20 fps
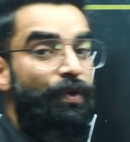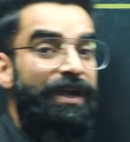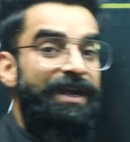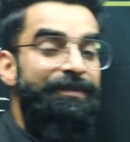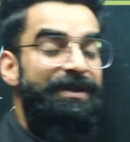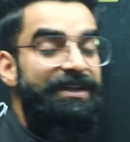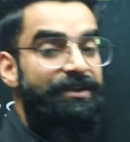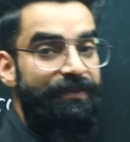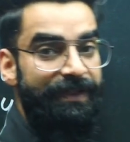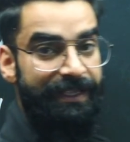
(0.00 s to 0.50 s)
going to
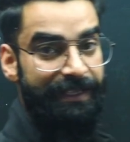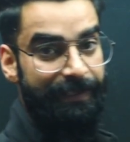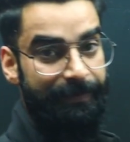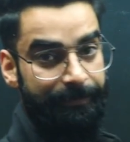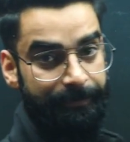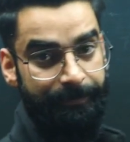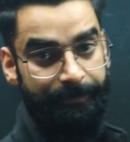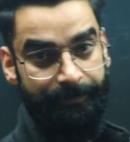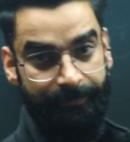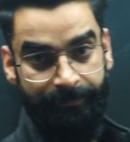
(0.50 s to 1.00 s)
be tricky
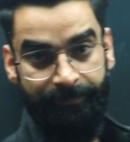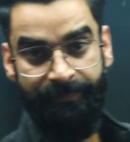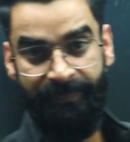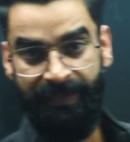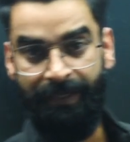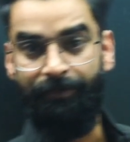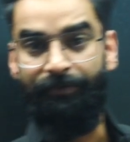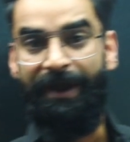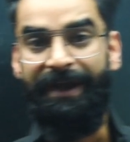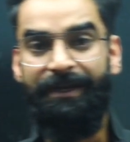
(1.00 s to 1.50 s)

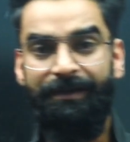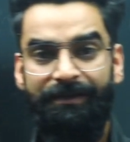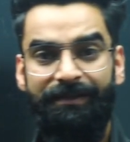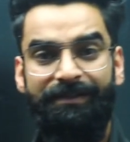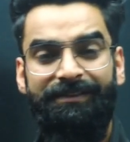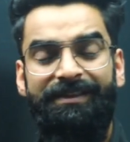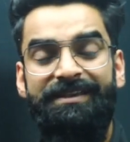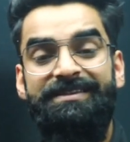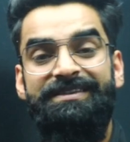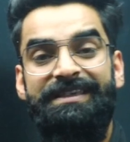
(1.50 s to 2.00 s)
right?
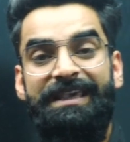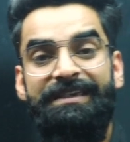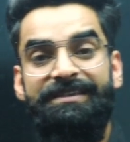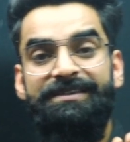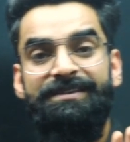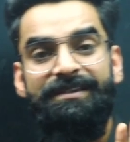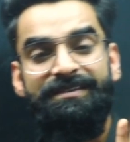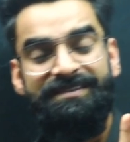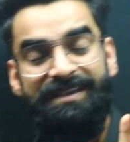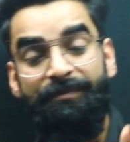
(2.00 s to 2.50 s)
This
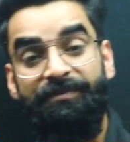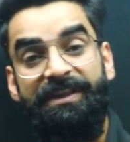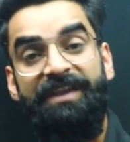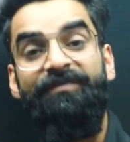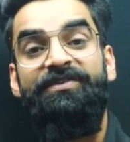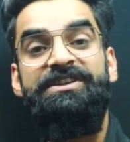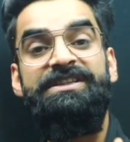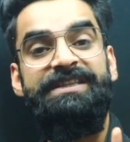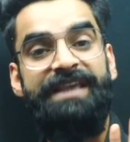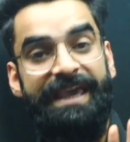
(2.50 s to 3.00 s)
is something
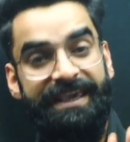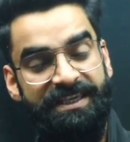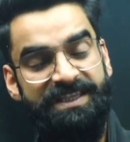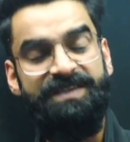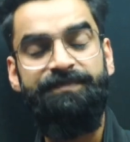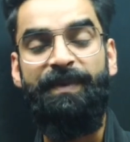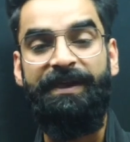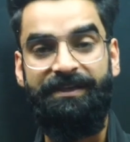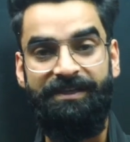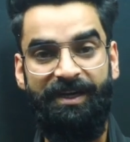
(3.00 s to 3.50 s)
which is
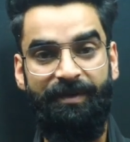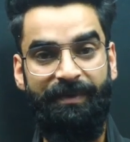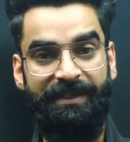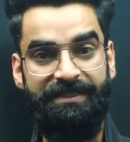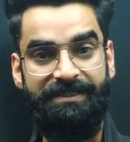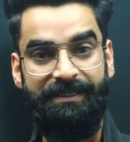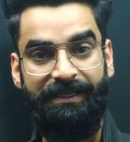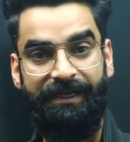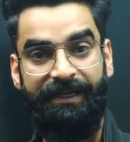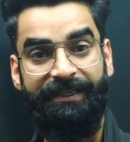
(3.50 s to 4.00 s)
expected
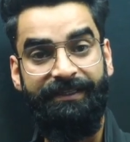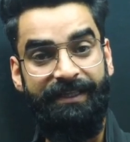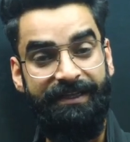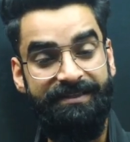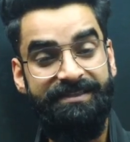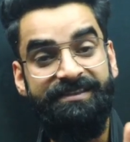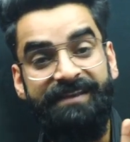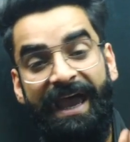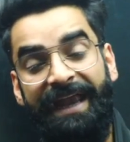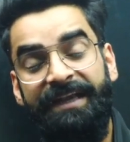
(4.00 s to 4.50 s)
basically. There
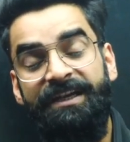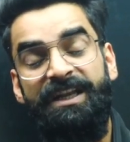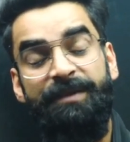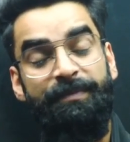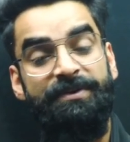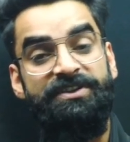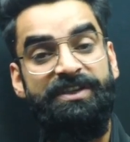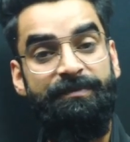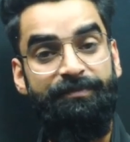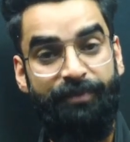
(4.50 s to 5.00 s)
is
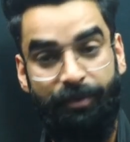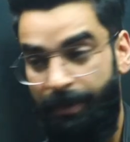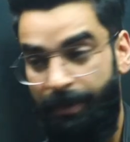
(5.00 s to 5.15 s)
90%